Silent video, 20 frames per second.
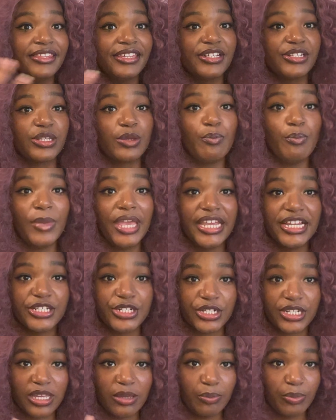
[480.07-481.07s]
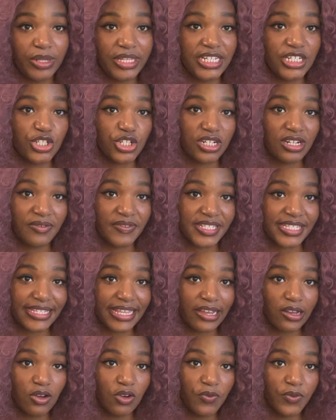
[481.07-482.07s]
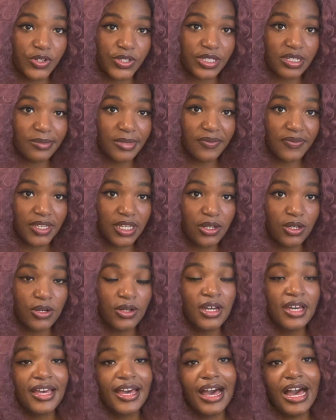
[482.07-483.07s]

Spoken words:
there's a major completion of a cycle for some of you.